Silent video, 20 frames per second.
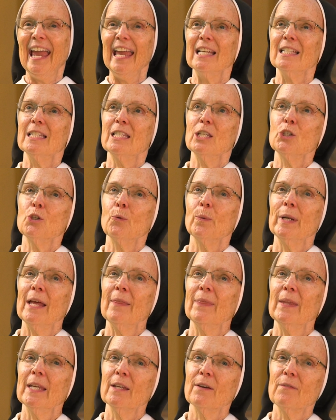And Sister, when I
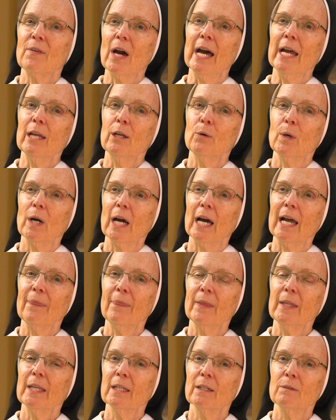think of Iowa, I
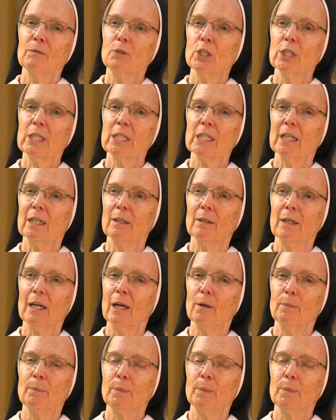think of just a